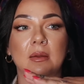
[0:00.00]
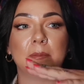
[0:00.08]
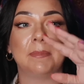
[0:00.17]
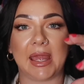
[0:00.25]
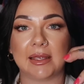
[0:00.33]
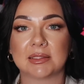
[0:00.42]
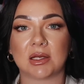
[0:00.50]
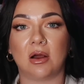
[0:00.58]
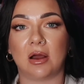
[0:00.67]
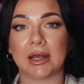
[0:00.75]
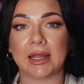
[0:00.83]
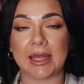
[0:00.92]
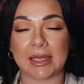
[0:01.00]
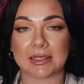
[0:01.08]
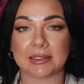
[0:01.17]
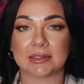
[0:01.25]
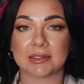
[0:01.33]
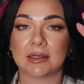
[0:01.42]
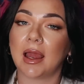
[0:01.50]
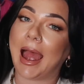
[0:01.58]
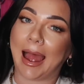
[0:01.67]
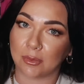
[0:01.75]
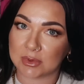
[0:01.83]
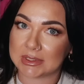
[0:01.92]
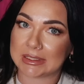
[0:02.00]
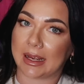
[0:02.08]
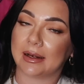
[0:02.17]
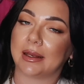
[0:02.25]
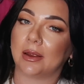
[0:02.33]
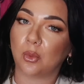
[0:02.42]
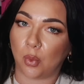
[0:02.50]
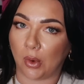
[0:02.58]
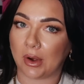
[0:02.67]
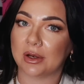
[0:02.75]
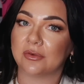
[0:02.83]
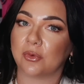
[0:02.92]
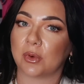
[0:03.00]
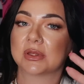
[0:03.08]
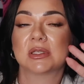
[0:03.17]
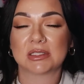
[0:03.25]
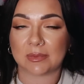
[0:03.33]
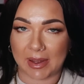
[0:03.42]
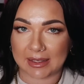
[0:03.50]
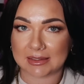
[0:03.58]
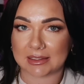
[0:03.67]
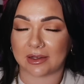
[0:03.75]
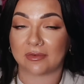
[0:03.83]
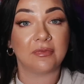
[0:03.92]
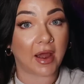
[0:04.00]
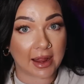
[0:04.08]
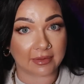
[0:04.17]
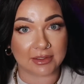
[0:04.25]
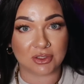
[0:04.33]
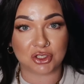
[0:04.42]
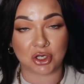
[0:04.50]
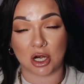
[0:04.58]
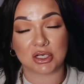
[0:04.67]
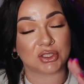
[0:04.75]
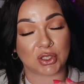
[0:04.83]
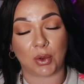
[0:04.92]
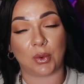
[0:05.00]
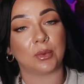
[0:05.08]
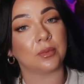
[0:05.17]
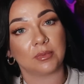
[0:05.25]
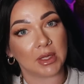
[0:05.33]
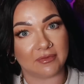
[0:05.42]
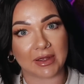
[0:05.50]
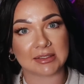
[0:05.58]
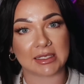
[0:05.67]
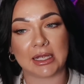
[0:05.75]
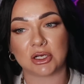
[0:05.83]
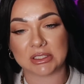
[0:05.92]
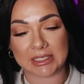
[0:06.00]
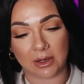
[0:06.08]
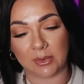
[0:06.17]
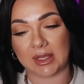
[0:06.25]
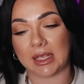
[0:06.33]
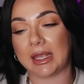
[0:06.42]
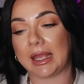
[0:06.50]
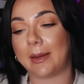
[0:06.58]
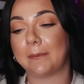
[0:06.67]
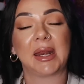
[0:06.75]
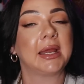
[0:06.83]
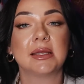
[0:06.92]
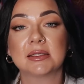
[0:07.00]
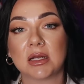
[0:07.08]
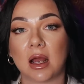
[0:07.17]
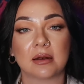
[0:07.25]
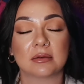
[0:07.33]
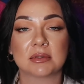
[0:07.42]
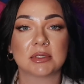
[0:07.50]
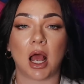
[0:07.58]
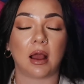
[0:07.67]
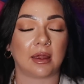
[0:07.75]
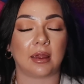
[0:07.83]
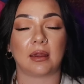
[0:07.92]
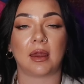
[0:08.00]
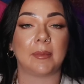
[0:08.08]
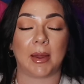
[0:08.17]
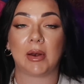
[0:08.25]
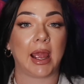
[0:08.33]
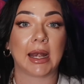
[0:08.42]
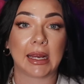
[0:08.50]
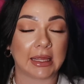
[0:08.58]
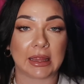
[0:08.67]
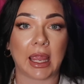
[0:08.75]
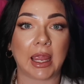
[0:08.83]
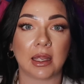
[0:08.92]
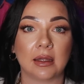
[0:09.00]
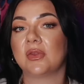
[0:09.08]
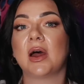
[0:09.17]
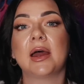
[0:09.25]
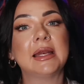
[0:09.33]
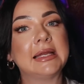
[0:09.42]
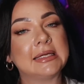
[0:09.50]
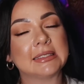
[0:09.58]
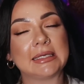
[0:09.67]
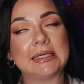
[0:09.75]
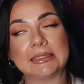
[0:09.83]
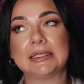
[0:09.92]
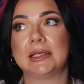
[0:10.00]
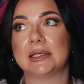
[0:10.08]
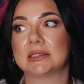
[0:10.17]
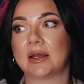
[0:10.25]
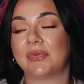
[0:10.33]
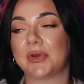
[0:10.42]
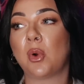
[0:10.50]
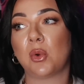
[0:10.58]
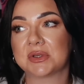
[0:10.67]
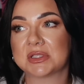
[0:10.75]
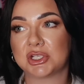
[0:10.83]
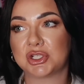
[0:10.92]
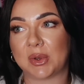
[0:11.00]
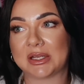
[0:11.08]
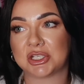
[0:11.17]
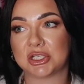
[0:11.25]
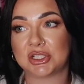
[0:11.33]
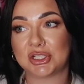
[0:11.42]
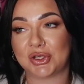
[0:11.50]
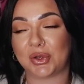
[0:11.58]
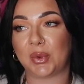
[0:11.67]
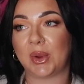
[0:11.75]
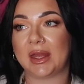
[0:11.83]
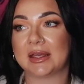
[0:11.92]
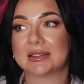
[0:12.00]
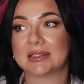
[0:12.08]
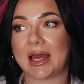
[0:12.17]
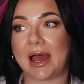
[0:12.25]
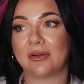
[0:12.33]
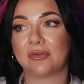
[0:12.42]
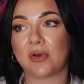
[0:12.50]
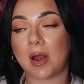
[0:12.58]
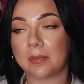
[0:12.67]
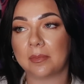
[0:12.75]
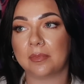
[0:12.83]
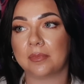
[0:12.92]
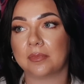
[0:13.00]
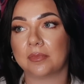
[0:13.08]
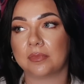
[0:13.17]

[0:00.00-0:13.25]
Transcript: based on his outstanding warrant for the domestic violence charge. So investigators take what they can get, but he's not talking about anything. The uneasiness of the whole situation too is that from